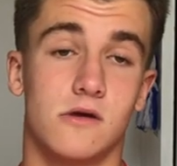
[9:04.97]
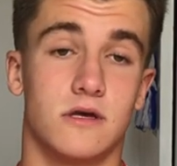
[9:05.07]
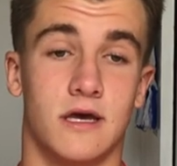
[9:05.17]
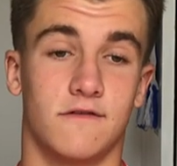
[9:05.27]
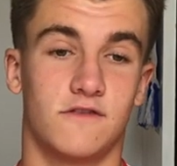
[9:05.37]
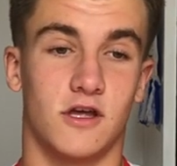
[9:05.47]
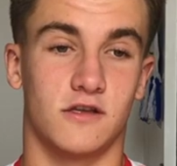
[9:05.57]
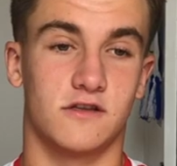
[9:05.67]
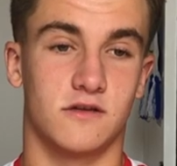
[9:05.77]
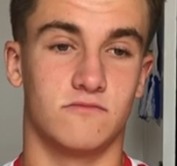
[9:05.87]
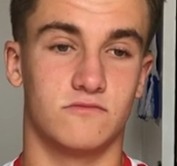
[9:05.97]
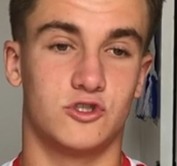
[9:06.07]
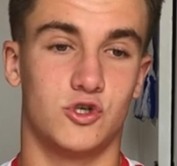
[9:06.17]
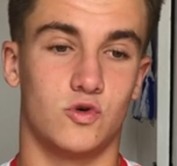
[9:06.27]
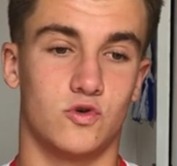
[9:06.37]
Yeah, I've done some
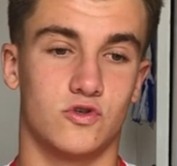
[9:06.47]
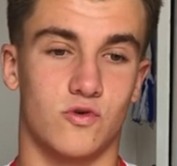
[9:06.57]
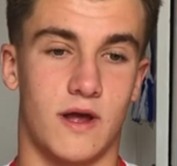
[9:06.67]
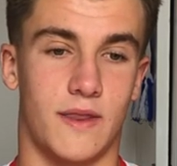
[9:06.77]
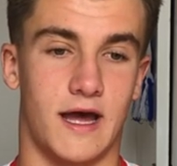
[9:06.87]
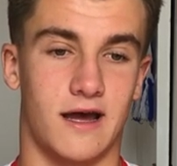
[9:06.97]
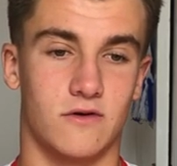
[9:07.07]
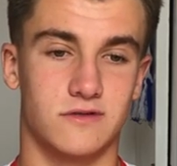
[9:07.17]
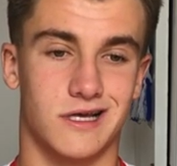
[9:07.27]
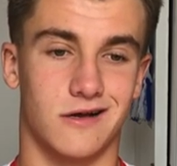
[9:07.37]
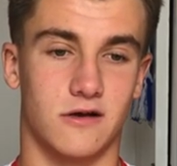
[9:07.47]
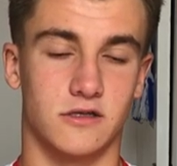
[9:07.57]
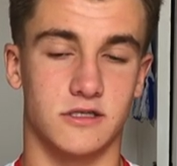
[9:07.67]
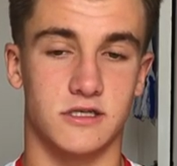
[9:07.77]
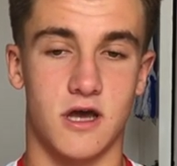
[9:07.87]
chores around the house, that kind
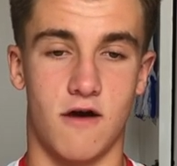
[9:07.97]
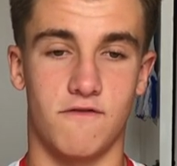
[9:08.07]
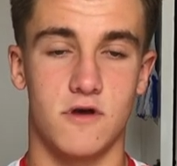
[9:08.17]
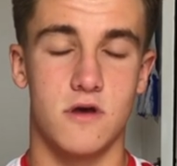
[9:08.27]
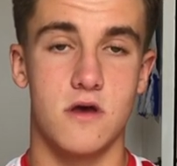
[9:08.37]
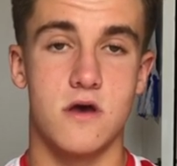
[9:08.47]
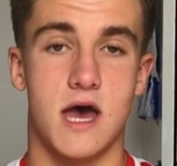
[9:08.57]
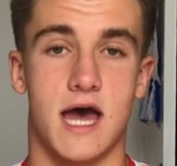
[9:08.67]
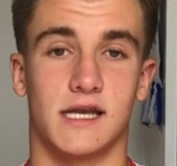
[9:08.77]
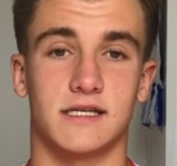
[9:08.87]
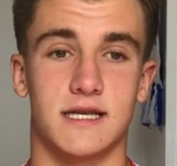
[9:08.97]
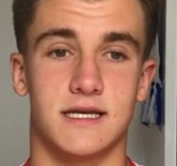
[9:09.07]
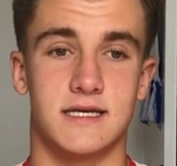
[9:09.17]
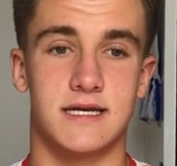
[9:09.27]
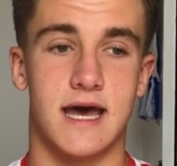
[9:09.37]
of stuff. And
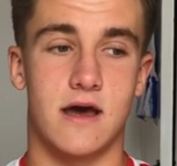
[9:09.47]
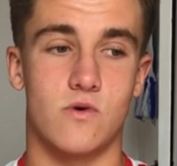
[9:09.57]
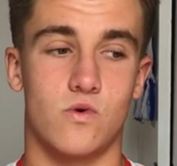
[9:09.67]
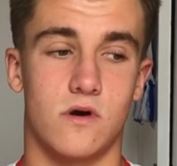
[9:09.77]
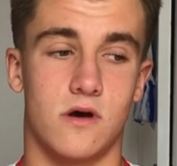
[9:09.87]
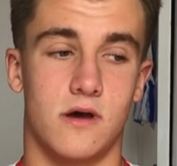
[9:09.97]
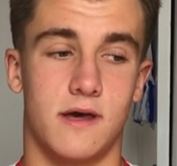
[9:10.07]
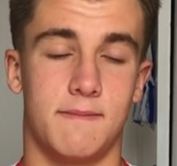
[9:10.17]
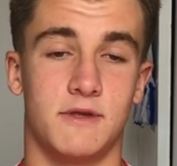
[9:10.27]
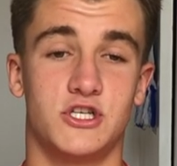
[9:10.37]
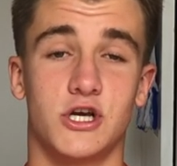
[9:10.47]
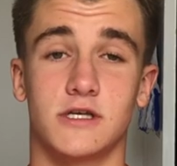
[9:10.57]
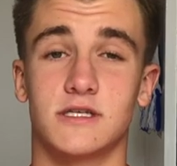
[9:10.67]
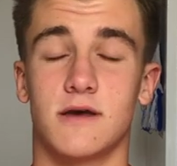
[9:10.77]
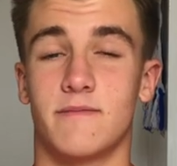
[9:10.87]
now I am
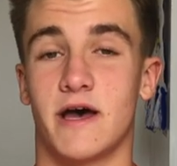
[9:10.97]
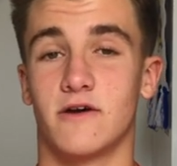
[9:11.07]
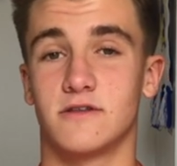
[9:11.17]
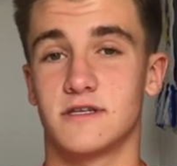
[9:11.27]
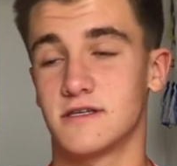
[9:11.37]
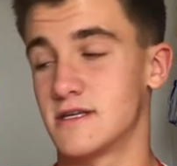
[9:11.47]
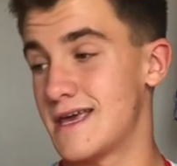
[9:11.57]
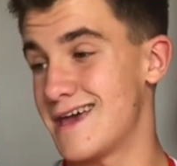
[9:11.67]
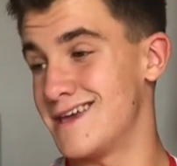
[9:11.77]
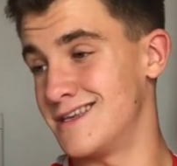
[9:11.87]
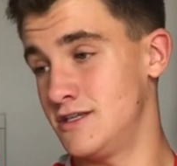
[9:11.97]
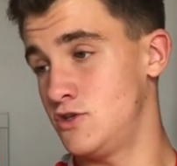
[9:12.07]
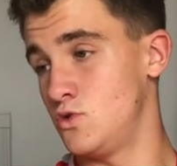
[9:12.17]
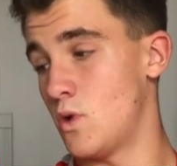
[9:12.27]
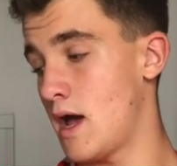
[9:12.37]
just about to get
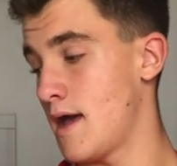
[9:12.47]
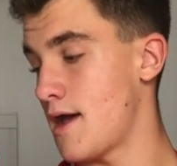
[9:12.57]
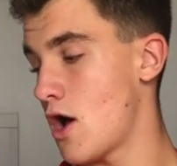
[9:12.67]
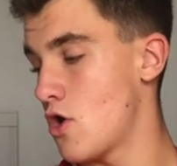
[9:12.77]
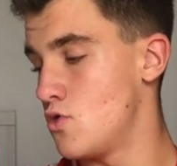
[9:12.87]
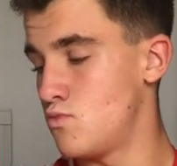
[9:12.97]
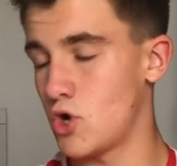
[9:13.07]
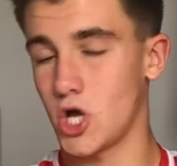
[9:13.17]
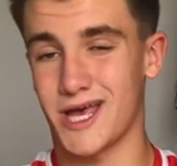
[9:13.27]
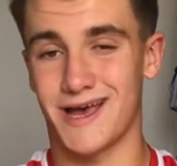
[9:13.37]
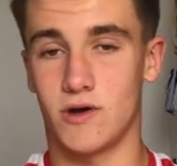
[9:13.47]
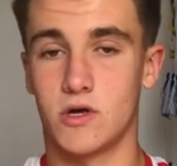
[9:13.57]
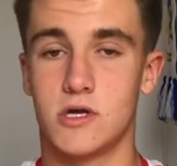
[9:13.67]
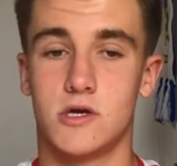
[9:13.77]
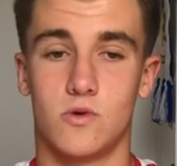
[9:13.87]
into a home workout.
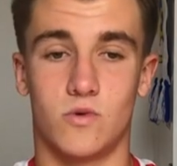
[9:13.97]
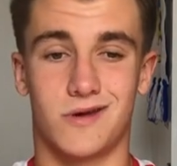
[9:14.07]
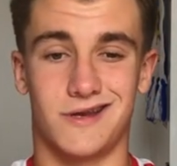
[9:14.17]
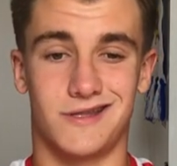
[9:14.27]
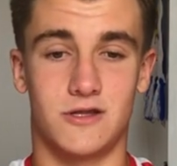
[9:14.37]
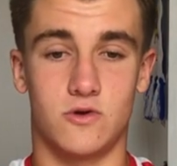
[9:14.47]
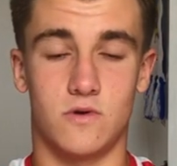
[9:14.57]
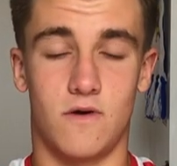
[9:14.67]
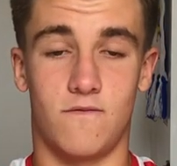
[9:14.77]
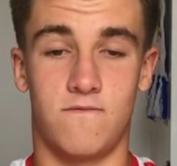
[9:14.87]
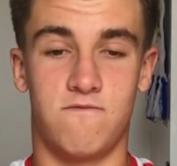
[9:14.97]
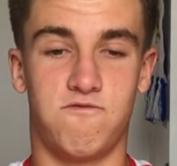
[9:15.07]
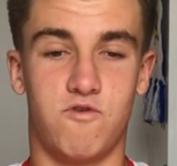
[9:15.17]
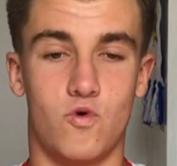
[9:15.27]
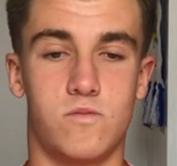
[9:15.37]
I'm going to do a
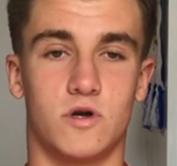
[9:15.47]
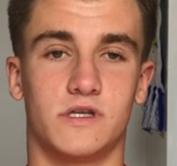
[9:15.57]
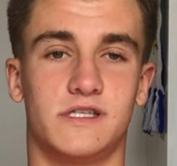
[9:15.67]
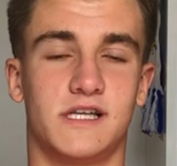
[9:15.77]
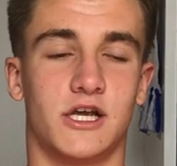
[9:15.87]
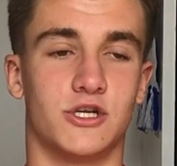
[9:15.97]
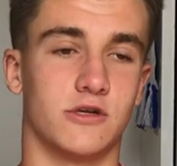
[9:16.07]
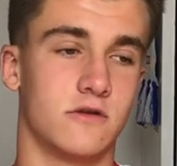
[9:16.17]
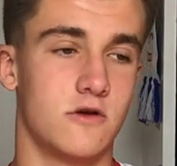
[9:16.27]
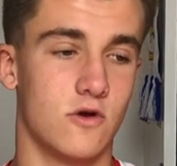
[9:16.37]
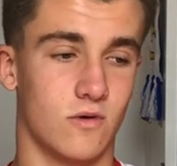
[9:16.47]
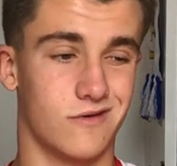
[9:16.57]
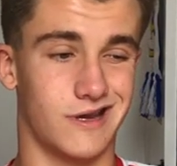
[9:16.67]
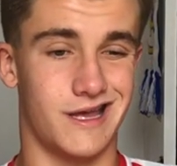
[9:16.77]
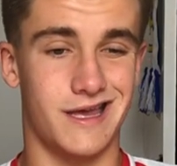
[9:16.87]
full body session.
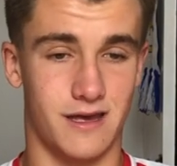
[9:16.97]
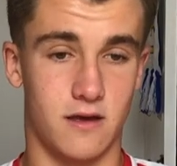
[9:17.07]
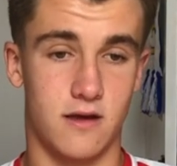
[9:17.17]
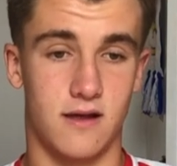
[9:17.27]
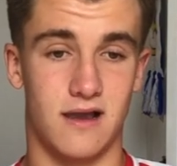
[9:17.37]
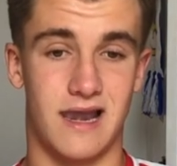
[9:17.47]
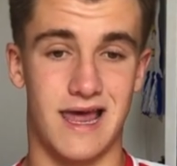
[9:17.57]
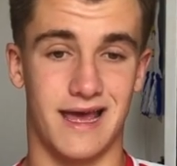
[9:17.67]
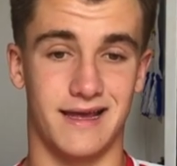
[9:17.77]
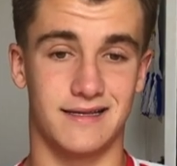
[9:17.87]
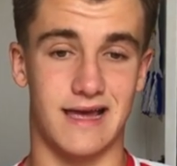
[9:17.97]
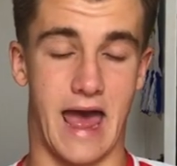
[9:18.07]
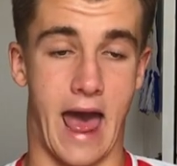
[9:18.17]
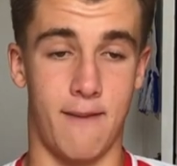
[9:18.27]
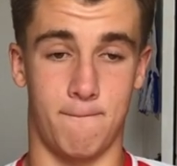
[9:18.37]
I'm going to hit legs
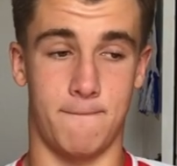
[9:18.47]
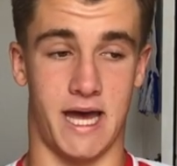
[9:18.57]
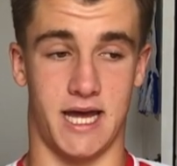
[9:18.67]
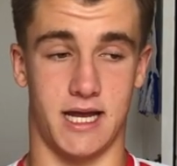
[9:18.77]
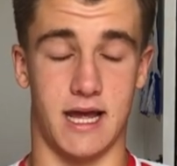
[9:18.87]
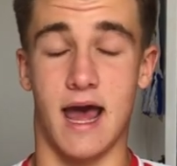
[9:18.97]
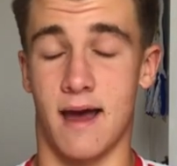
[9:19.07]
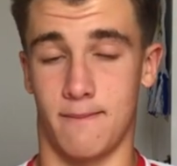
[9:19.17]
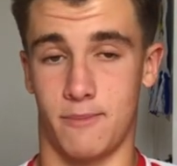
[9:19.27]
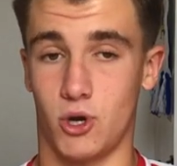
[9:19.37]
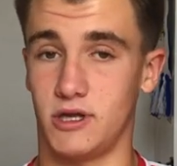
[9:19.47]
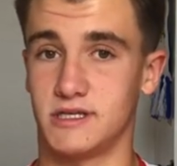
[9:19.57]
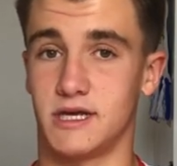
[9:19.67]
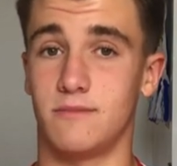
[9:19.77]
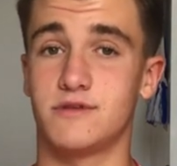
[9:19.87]
and back and
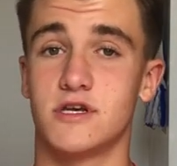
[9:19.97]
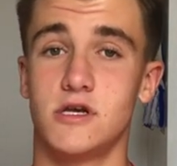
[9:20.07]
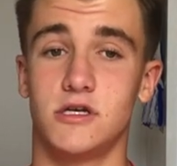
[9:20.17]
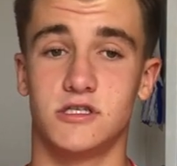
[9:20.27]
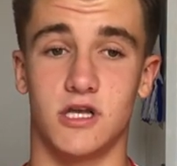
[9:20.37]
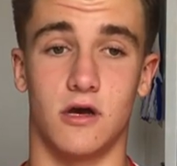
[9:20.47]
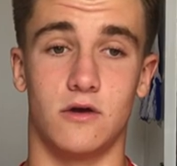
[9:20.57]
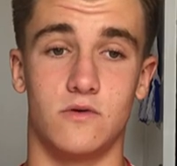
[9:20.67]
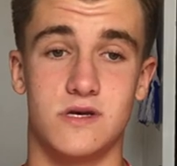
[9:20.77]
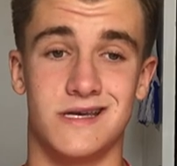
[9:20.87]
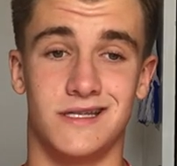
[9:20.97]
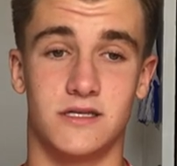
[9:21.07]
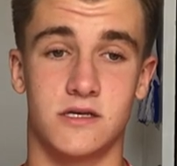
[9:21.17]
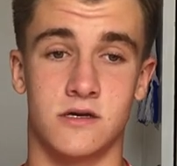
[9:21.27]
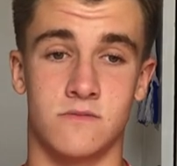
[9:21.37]
biceps. So
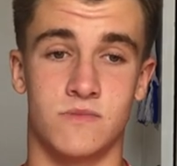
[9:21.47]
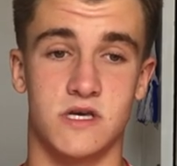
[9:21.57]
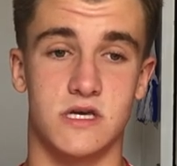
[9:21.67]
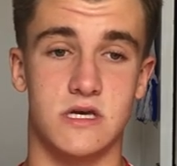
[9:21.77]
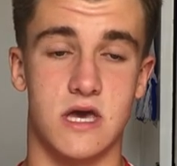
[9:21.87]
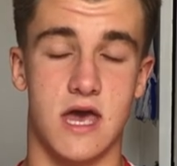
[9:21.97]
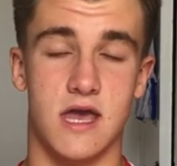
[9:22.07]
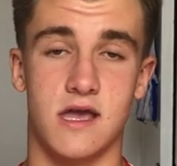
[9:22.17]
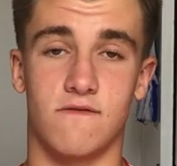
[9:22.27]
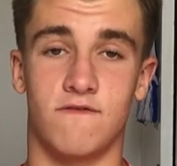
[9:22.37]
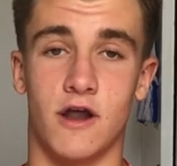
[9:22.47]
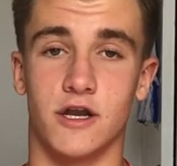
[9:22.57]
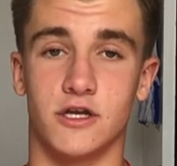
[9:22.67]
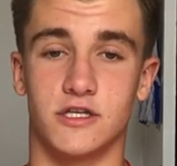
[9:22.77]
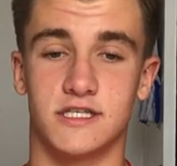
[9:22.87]
it's going to be a
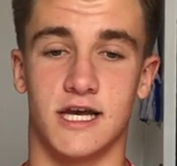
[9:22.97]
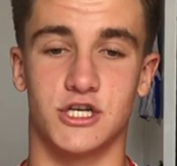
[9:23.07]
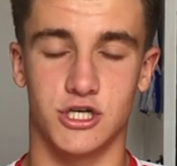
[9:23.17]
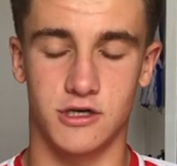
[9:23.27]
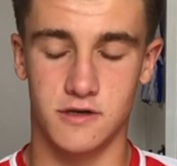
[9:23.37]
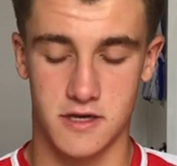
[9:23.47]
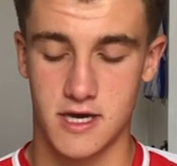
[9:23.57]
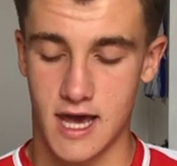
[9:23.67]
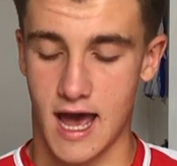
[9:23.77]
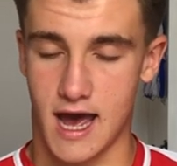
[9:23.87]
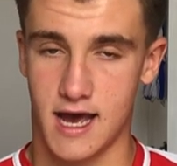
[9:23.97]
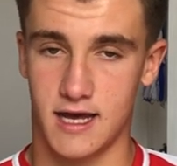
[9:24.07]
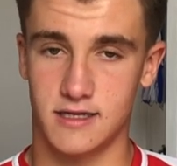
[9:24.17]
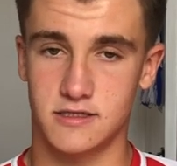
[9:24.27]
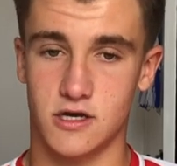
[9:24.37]
very good session
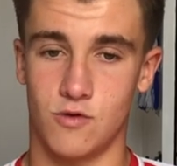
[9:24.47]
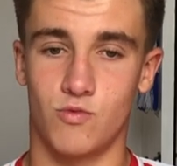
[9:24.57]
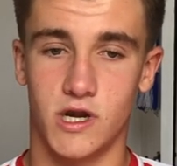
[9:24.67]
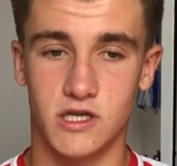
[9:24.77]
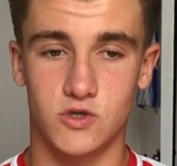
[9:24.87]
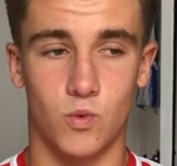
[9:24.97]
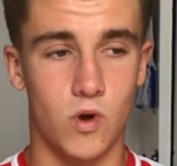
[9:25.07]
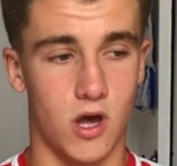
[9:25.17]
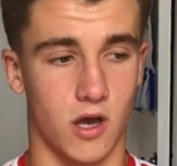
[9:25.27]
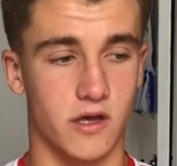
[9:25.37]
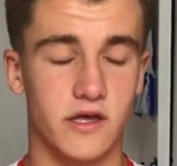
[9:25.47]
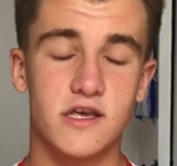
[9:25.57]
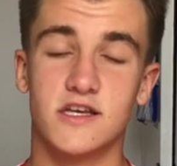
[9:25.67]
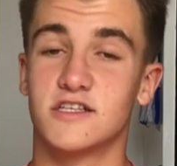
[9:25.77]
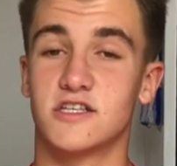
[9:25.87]
and I'm ready to work.
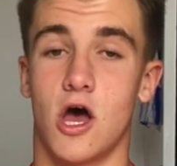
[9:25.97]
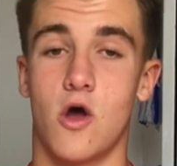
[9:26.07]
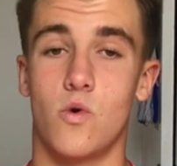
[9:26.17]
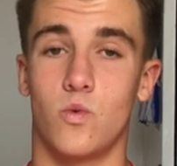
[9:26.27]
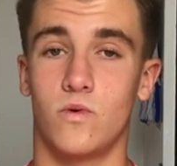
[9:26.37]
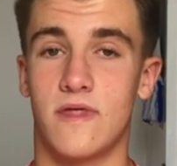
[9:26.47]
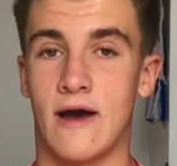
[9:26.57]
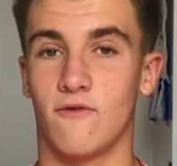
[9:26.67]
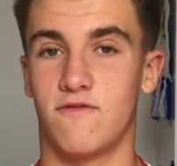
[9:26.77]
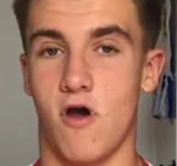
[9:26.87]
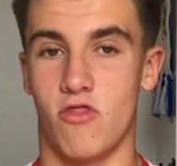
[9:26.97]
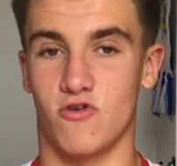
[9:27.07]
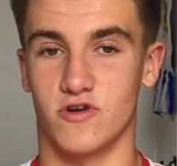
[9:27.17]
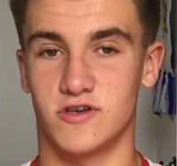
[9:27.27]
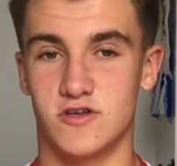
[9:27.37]
So without
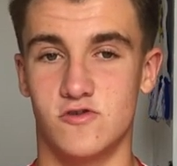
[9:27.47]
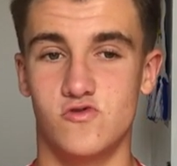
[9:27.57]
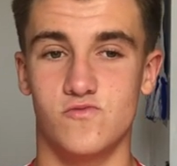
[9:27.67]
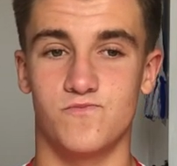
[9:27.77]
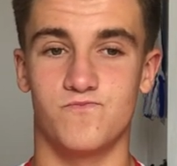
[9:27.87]
further ado,